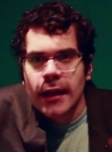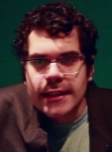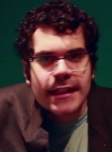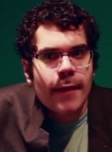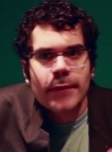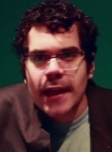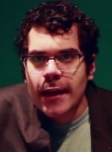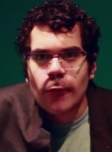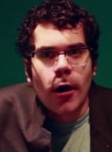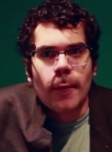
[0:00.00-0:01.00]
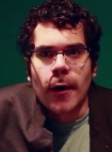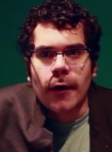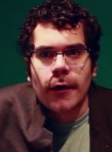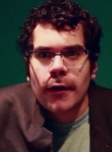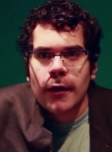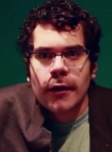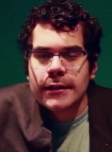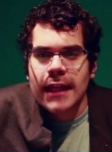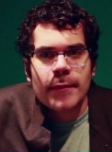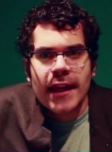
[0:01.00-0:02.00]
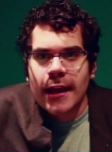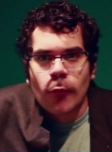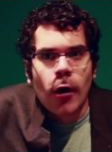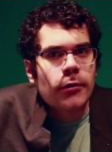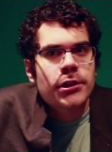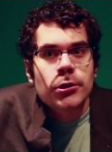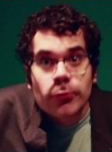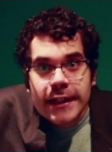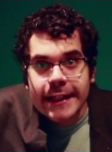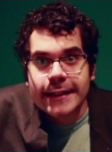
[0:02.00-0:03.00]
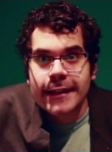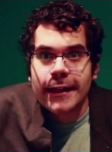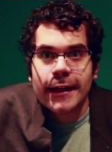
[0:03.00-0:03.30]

Same thing in Walmart, same thing in Wall Street.